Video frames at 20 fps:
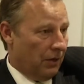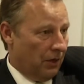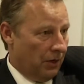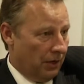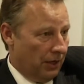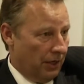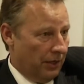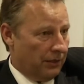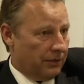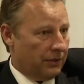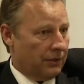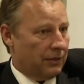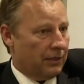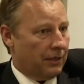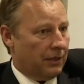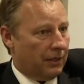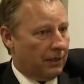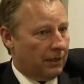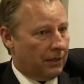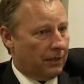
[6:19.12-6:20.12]
on us
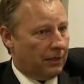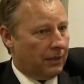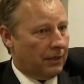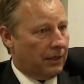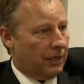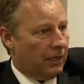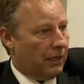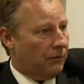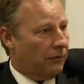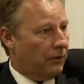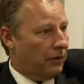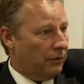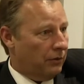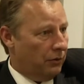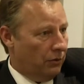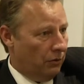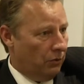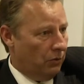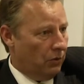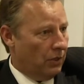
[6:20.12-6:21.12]
and
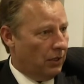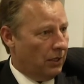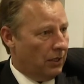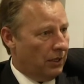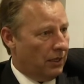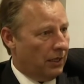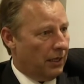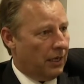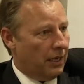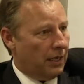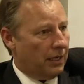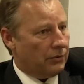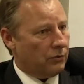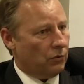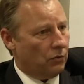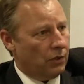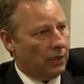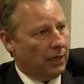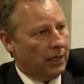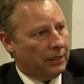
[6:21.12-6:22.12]
EFLU as
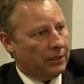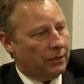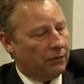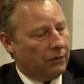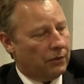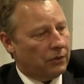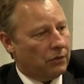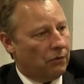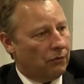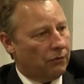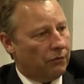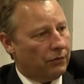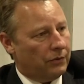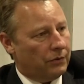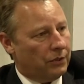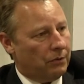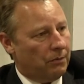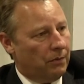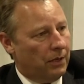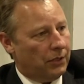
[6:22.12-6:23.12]
organisers of this
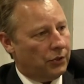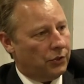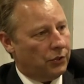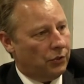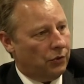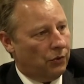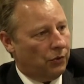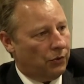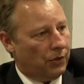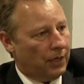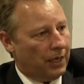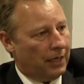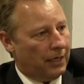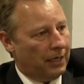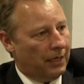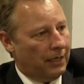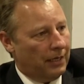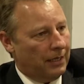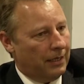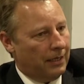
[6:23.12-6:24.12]
conference to make sure that
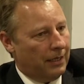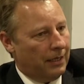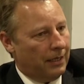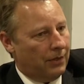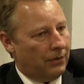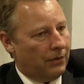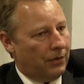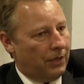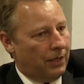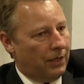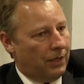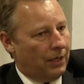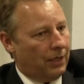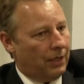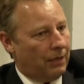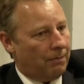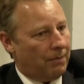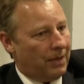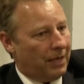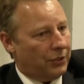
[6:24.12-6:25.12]

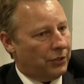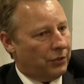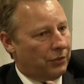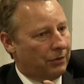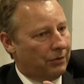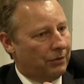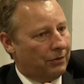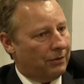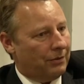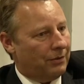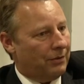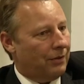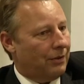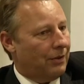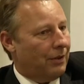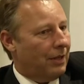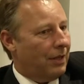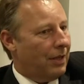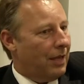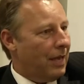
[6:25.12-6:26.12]
the passion
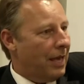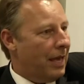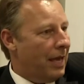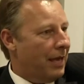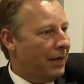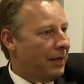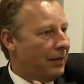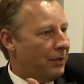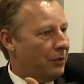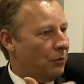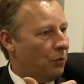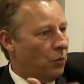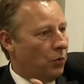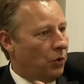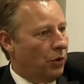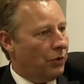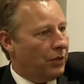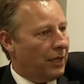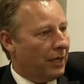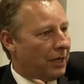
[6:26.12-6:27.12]
and the
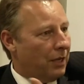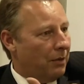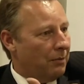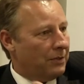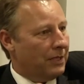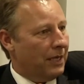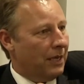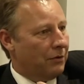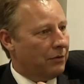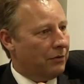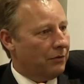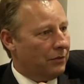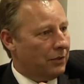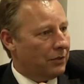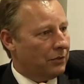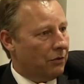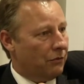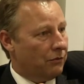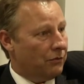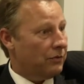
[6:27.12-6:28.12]
work that comes out of
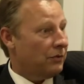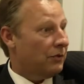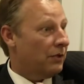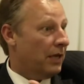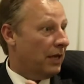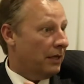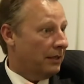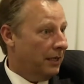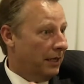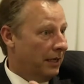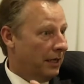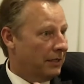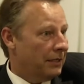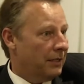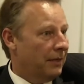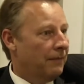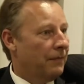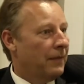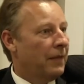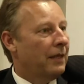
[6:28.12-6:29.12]
this conference and the
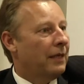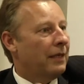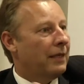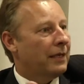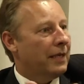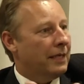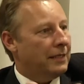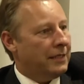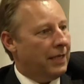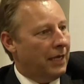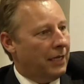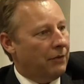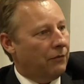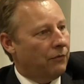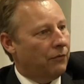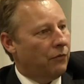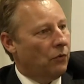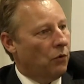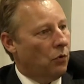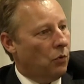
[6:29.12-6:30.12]
ideas get
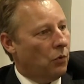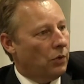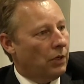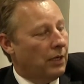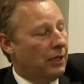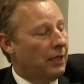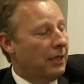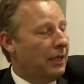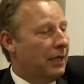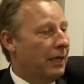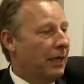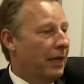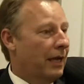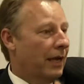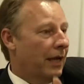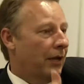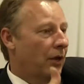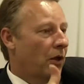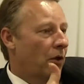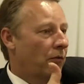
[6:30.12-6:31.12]
taken forward
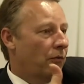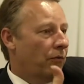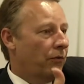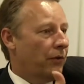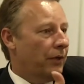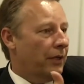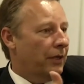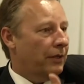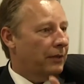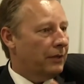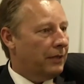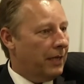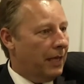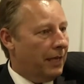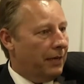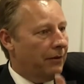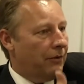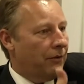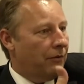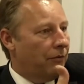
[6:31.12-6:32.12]
and hopefully
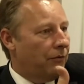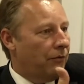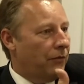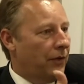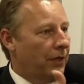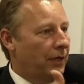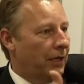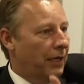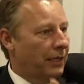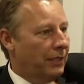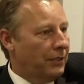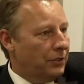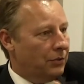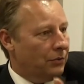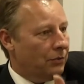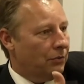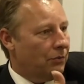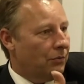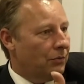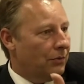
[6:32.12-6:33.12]
then feed
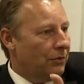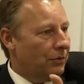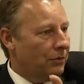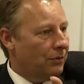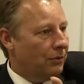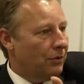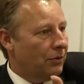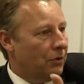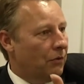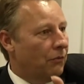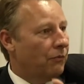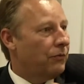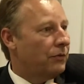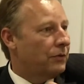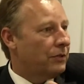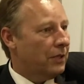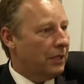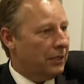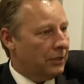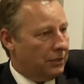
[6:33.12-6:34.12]
into the
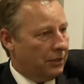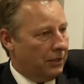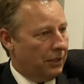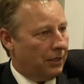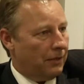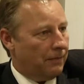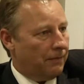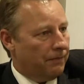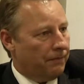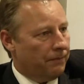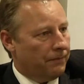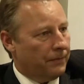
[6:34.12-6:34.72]
conference next year.